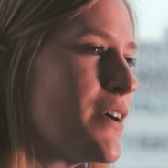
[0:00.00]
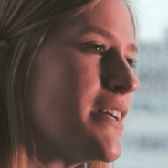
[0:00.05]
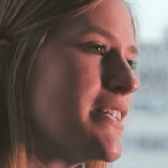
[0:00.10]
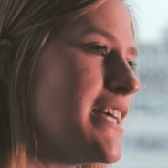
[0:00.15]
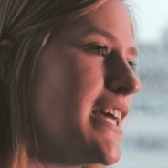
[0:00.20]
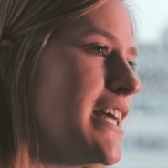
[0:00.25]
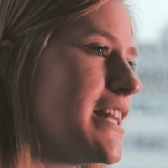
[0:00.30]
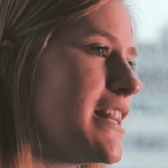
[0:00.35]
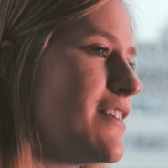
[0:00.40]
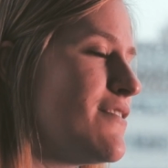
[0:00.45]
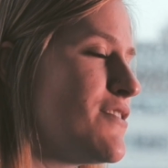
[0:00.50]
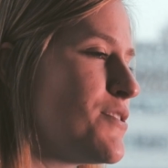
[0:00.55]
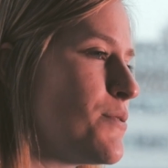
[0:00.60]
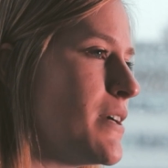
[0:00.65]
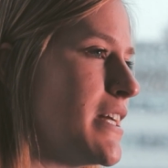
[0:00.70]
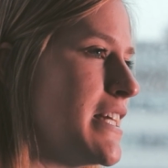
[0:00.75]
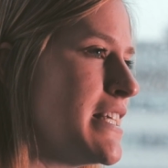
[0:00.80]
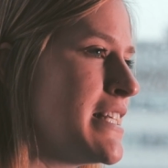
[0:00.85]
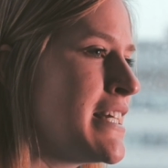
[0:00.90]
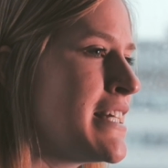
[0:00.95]
14th of
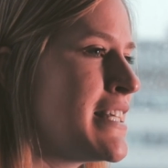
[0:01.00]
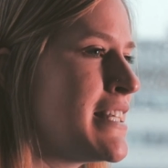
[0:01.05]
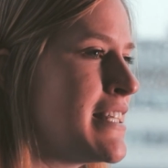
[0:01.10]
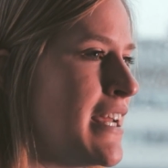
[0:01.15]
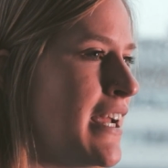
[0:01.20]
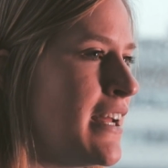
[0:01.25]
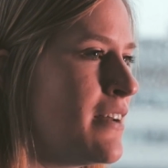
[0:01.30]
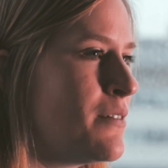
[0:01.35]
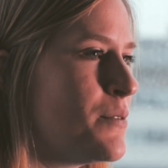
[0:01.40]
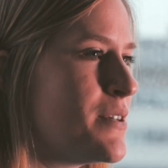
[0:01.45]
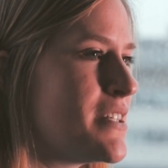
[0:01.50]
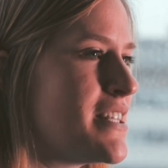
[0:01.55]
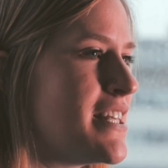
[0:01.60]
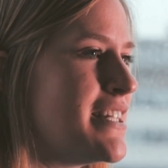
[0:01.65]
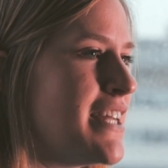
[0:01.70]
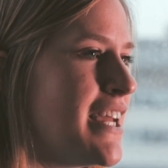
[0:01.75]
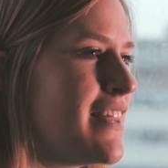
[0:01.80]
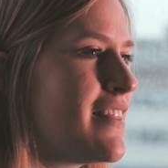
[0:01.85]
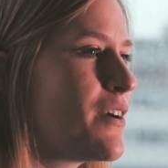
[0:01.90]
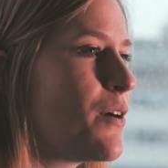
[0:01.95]
2016 was the
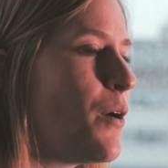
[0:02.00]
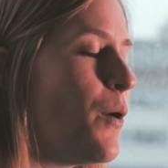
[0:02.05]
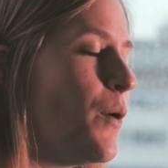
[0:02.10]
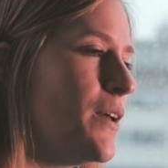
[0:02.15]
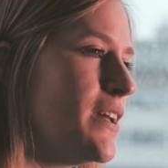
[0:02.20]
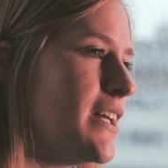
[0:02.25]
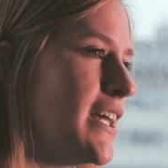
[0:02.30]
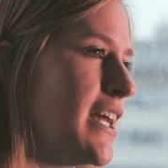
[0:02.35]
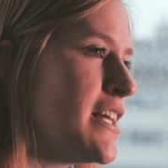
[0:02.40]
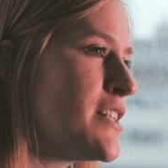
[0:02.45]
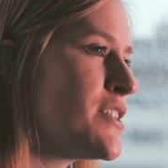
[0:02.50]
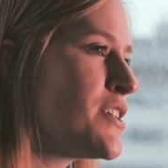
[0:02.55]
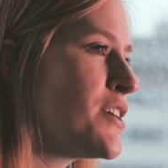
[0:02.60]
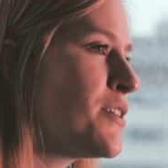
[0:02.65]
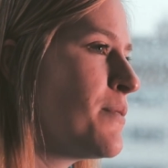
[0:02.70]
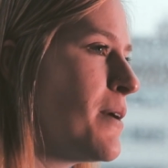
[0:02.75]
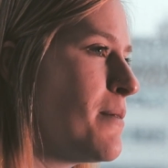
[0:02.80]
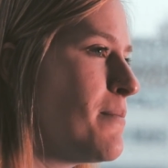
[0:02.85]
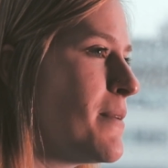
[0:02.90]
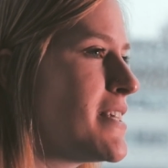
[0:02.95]
day that colon cancer
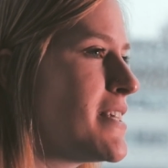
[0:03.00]
ripped